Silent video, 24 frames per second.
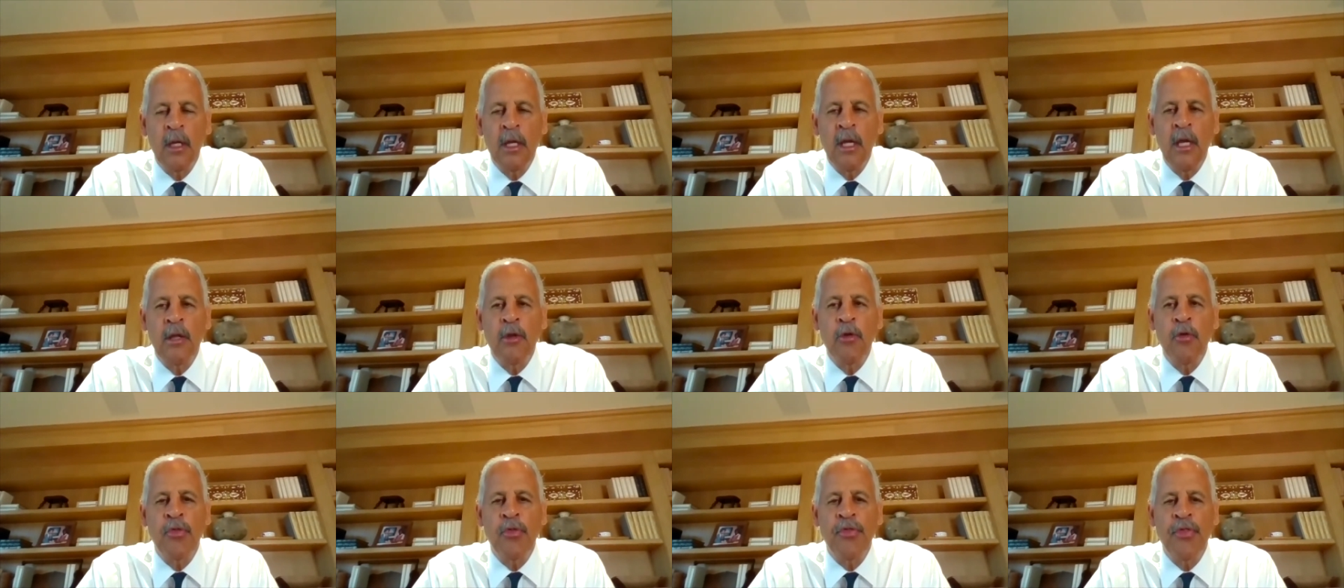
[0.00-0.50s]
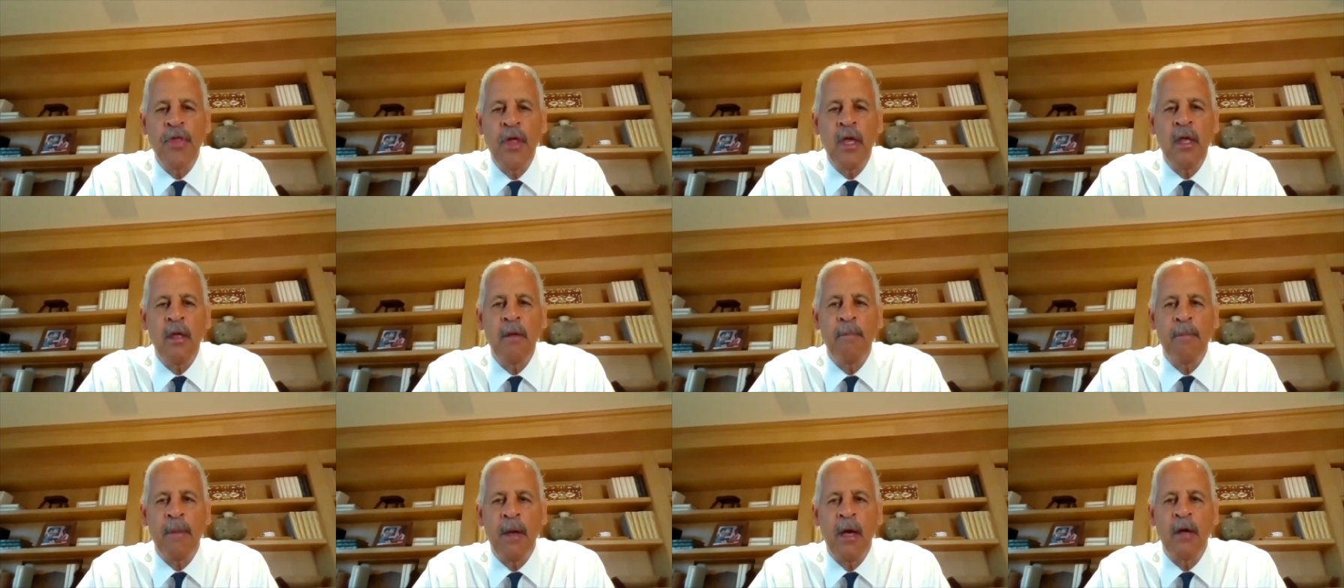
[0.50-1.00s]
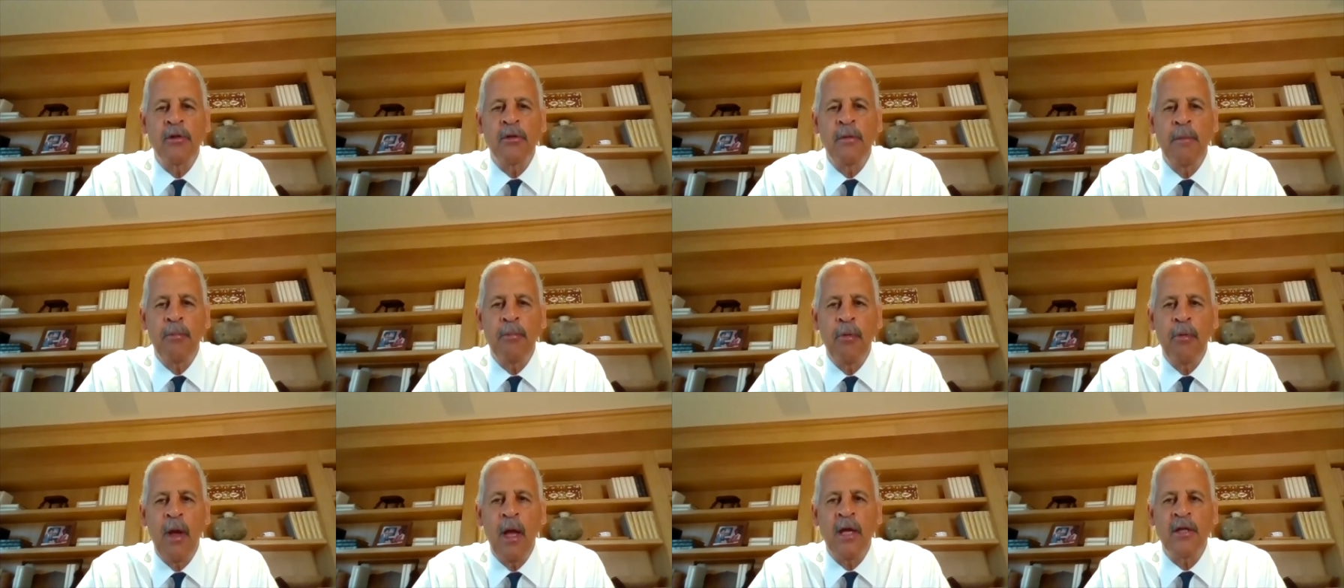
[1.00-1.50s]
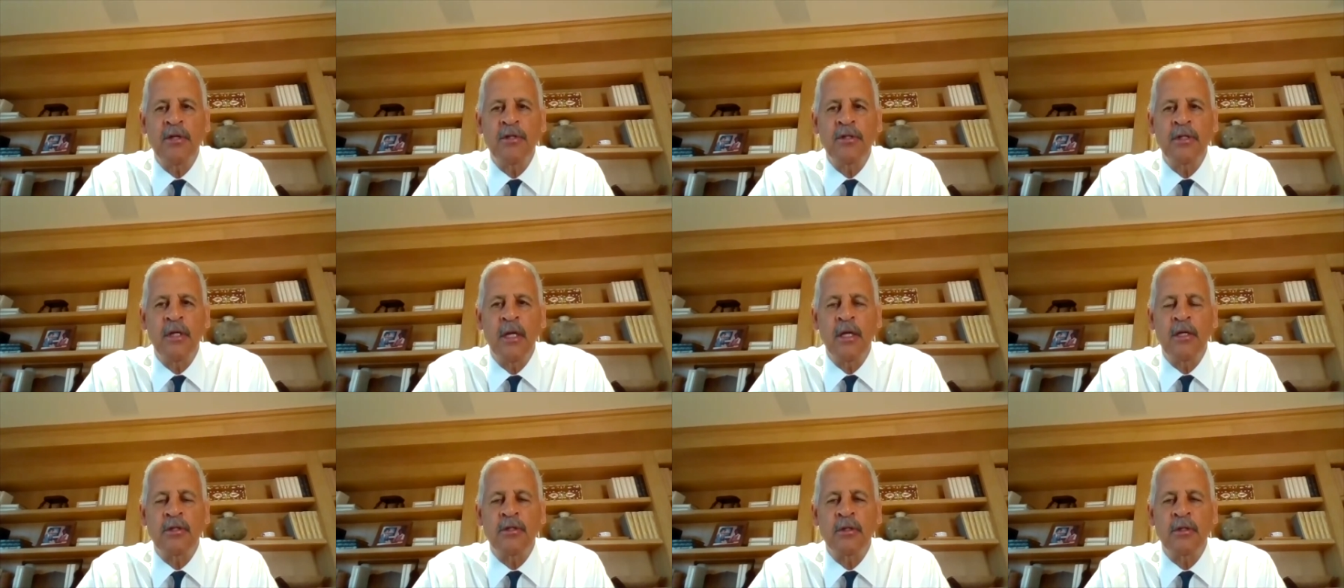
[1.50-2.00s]
Can you think about the
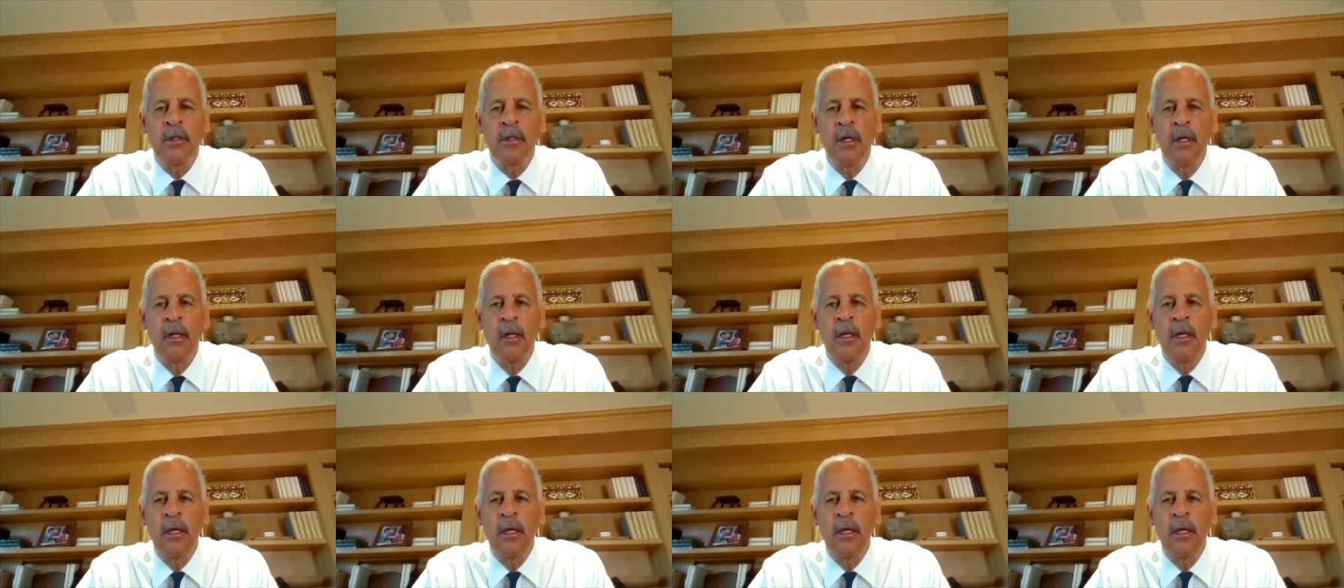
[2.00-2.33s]
process?